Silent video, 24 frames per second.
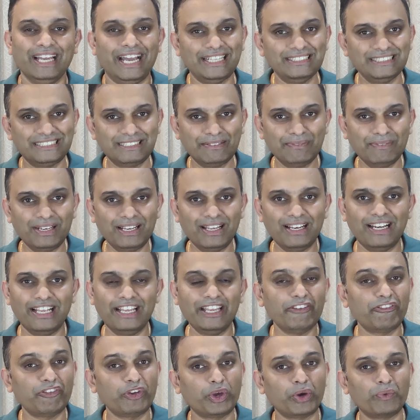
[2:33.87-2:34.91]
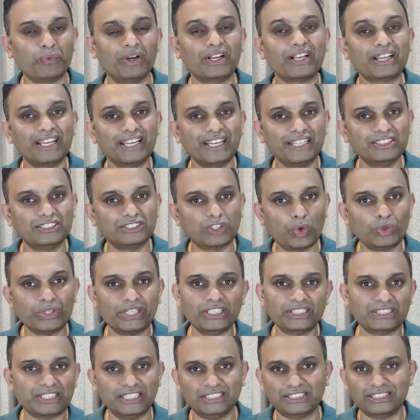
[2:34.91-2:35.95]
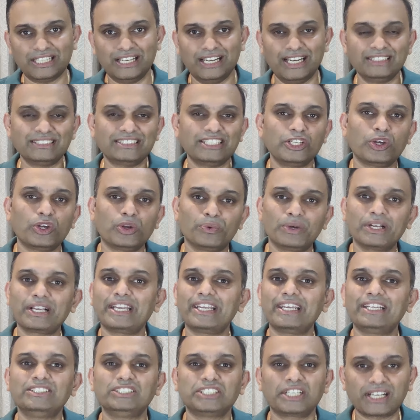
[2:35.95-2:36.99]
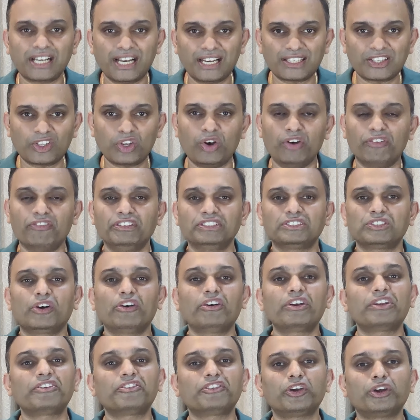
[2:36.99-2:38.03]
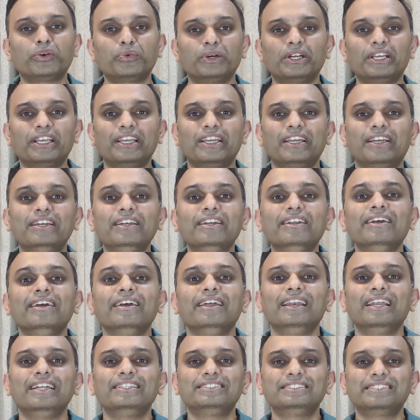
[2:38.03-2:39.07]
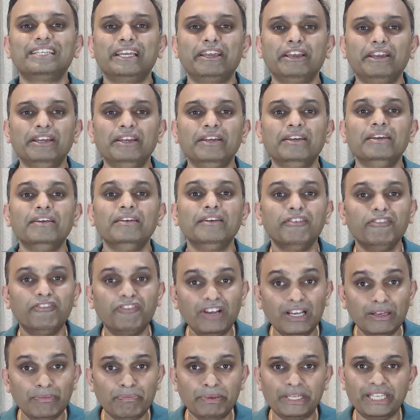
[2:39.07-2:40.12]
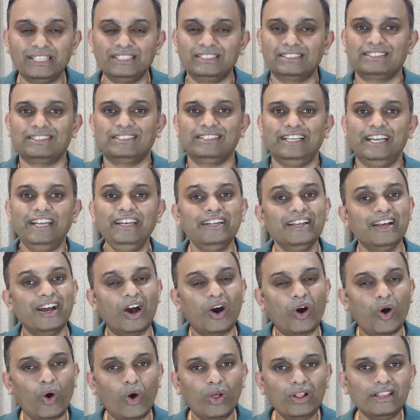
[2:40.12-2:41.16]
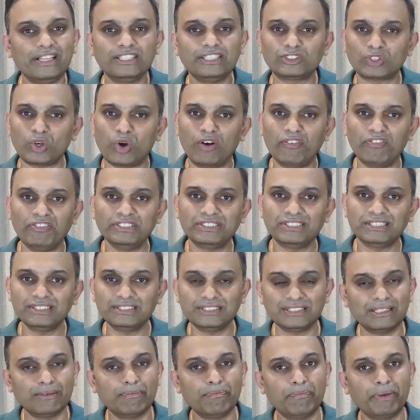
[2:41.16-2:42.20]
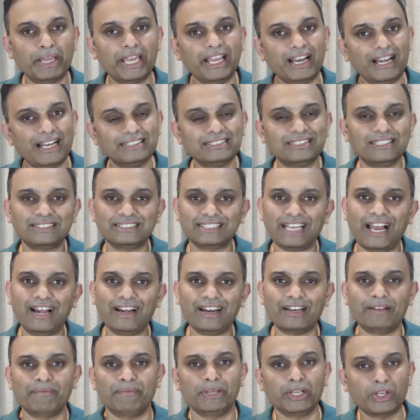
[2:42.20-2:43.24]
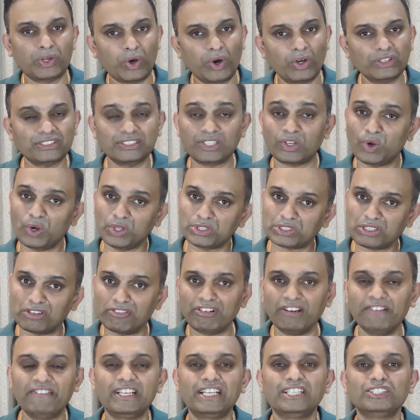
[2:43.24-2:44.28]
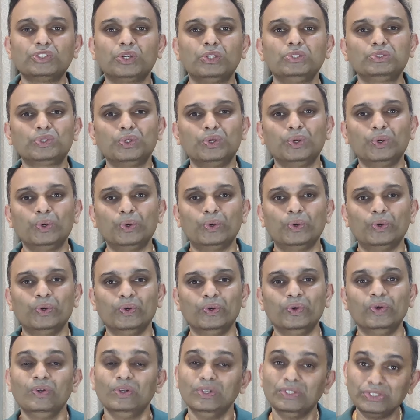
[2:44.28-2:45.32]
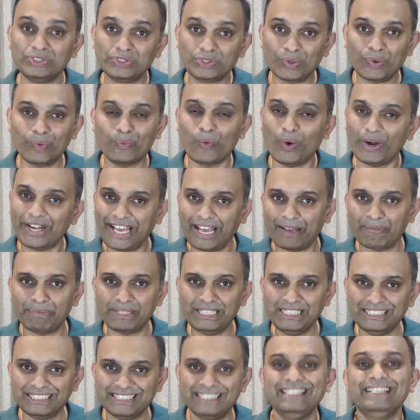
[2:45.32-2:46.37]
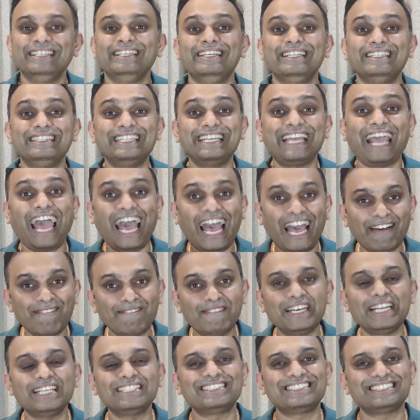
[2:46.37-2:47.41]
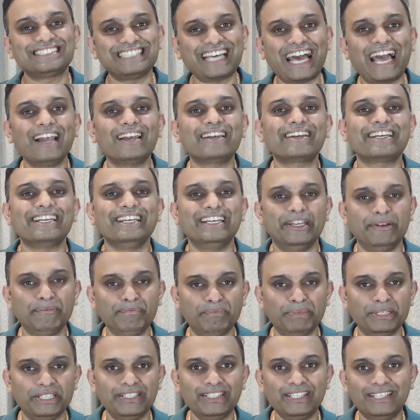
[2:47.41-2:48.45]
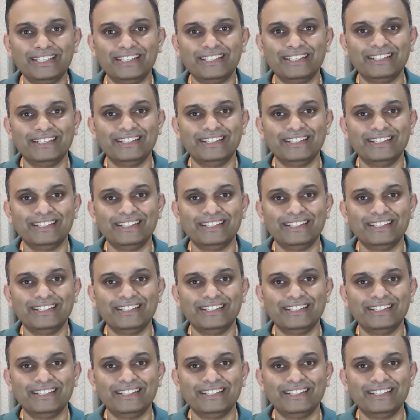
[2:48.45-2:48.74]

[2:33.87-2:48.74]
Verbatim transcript: And similarly, if you are working in Southeast Asia, let's say you are working in Jakarta office, or if you are working in, let's say, Philippines, right? All these offices pay lesser salary because the cost of living is also low. So what happens? The average salary number